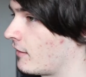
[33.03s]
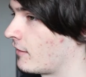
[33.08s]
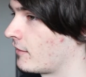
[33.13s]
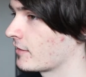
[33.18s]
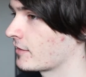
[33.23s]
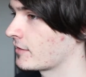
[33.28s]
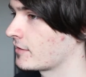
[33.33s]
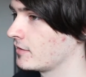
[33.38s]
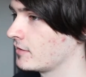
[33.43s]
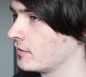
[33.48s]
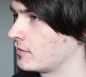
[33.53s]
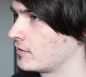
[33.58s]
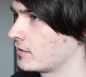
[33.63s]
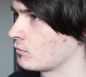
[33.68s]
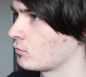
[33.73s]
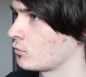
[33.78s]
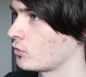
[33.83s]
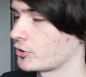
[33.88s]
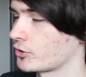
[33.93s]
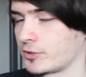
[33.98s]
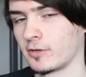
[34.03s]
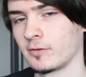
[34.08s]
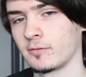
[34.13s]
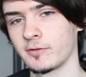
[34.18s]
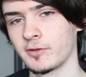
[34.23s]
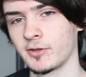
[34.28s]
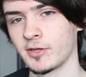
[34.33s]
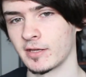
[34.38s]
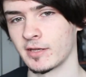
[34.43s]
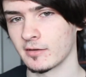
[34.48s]
I didn't watch the whole
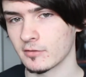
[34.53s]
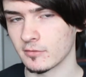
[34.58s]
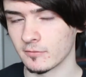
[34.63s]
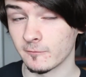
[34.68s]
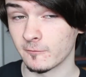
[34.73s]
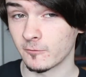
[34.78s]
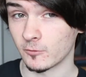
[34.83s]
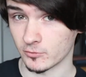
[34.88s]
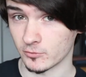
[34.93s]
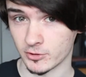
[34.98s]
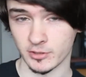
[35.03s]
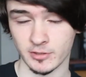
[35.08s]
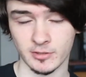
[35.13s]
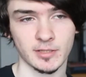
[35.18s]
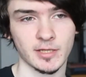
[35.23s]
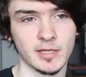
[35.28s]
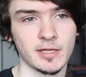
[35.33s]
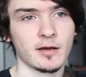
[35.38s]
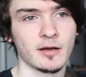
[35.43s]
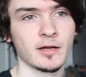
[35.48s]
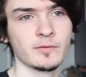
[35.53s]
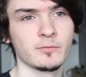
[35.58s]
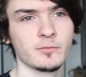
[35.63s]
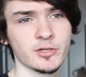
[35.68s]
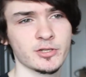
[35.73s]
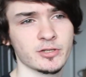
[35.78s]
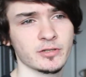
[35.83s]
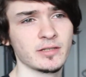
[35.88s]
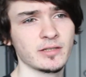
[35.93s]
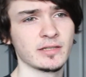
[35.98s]
thing, unfortunately. I
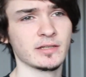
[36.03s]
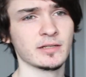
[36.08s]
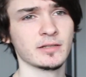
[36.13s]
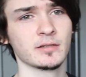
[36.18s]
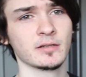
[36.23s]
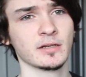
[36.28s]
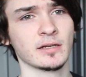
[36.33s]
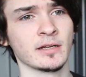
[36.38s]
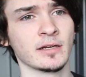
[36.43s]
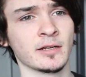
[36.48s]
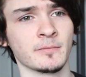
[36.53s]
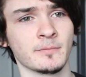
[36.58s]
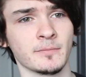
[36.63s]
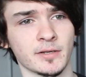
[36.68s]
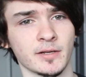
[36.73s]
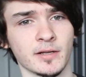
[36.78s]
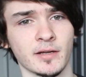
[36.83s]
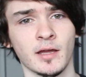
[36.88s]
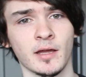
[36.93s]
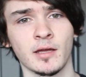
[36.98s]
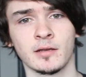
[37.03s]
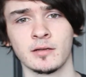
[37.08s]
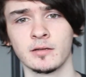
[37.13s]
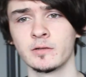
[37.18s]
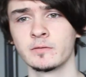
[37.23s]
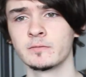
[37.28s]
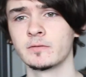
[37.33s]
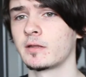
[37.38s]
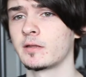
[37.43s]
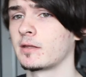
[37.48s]
wish I did, um, but I had
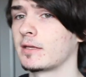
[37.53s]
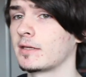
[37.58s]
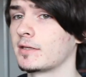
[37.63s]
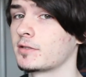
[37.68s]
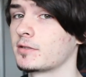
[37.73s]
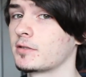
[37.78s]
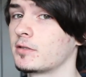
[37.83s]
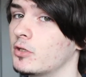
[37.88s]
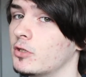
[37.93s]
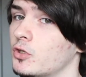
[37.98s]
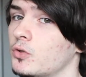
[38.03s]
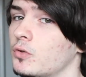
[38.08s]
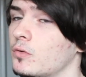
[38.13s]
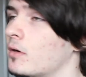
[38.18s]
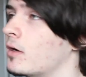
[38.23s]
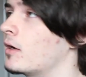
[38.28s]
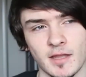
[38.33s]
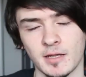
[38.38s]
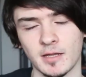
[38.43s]
other things to do.